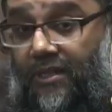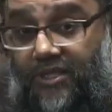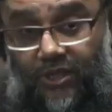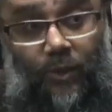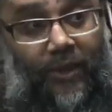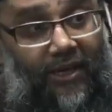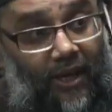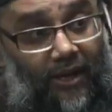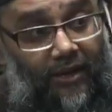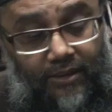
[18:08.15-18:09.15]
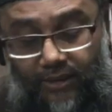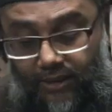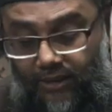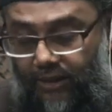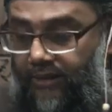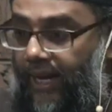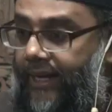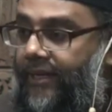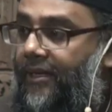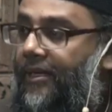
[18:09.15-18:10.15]
So we learn
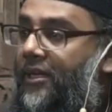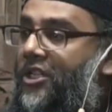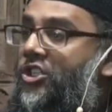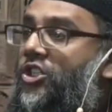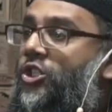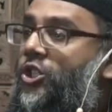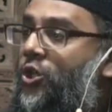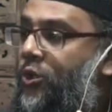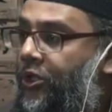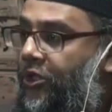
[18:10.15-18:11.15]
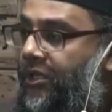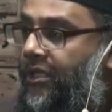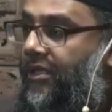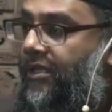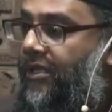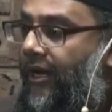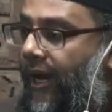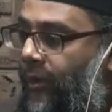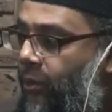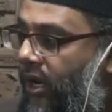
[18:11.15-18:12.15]
that do good and